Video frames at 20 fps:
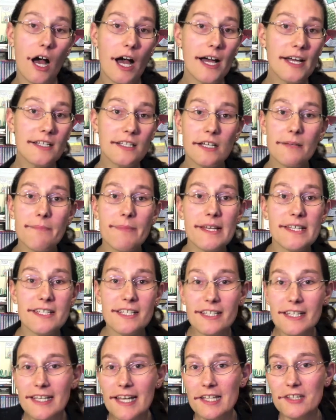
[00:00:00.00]
and I
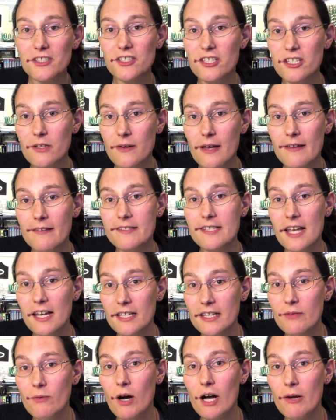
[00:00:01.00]
basically get to do
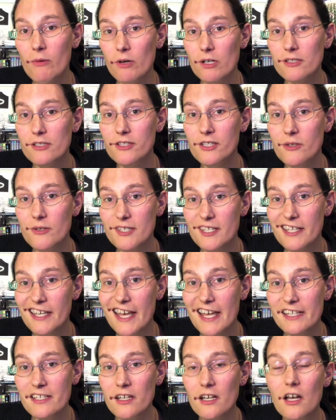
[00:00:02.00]
exactly what I wanted to do as a
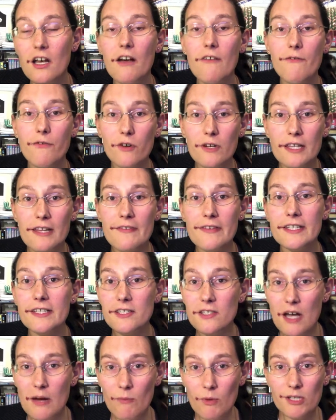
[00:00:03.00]
kid for a
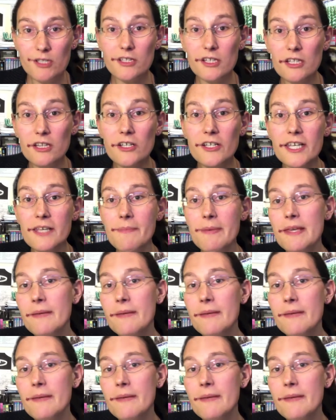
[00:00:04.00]
living, so I'm one of the lucky